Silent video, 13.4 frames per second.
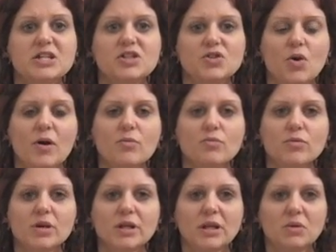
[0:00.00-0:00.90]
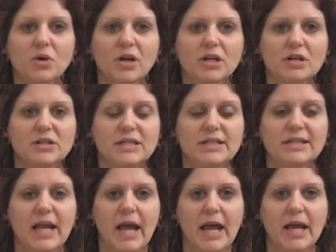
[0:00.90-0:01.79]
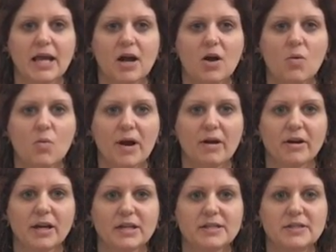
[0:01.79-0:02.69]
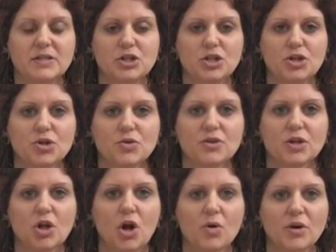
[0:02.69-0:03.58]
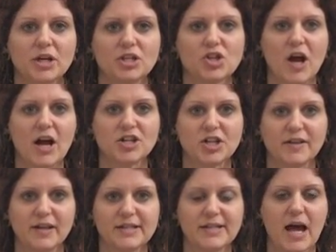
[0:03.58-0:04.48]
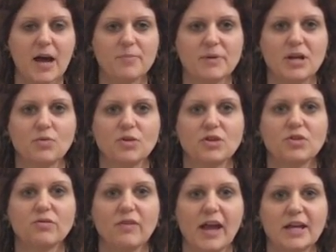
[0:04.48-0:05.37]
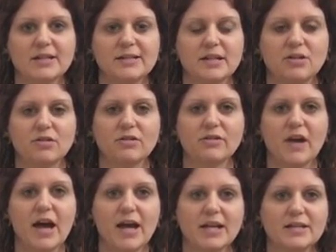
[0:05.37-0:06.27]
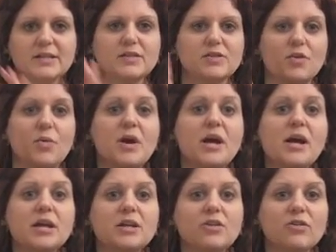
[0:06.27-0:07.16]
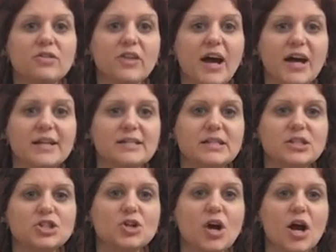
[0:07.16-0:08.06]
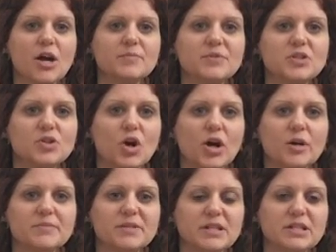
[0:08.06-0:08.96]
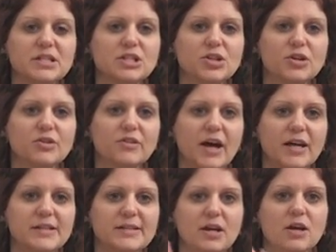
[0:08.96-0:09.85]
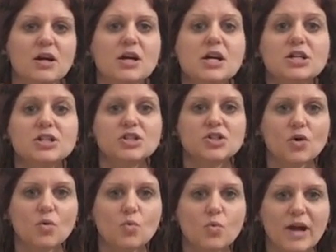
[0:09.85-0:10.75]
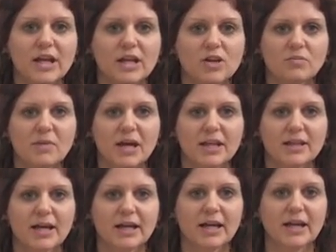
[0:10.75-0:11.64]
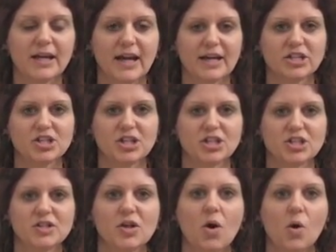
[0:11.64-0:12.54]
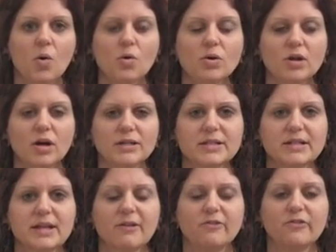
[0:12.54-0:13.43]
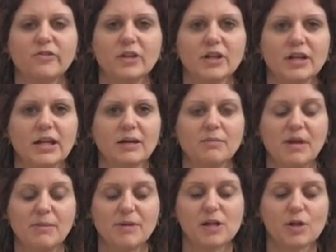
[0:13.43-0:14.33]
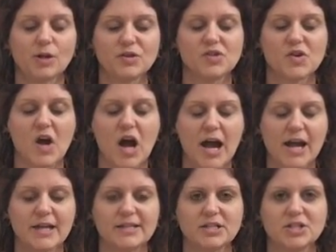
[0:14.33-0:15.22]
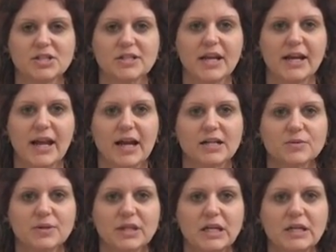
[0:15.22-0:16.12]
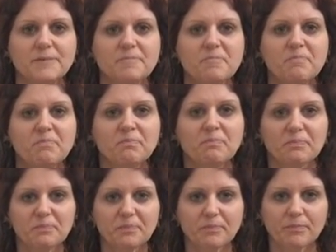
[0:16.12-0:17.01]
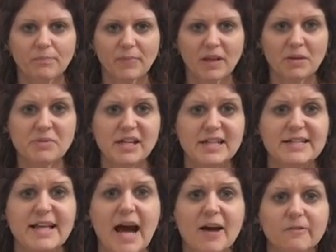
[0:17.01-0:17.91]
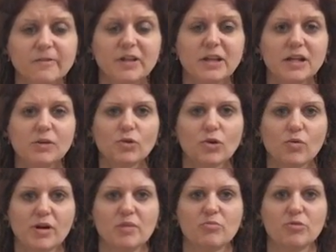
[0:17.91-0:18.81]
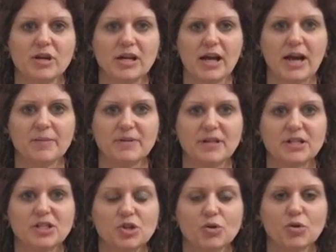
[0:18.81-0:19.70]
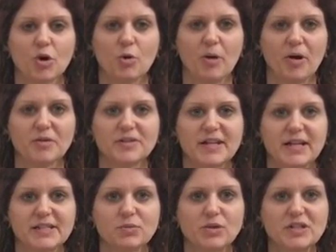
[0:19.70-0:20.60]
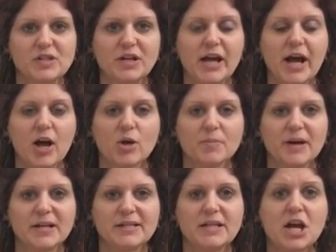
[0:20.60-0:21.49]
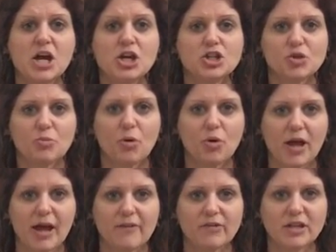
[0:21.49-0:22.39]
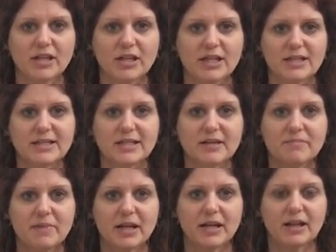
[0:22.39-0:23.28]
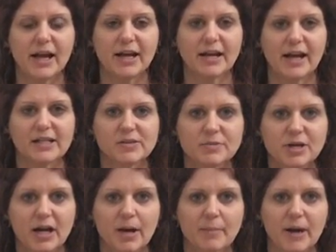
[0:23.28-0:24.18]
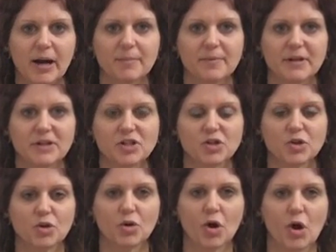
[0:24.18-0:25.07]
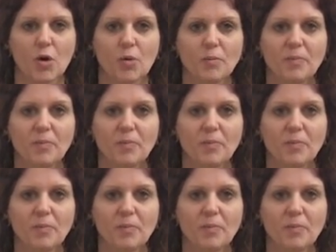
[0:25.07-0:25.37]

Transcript: So I really want you to take awareness to the co-contraction that's happening with your legs and your thighs. So your thighs into your arms and your arms into your thighs here. So when you make that connection, just hold on to that feeling, maybe close your eyes and just connect with it. Because that feeling we're going to bring up into crow pose. That's what's going to help us to pull everything into the midline as we come up into crow.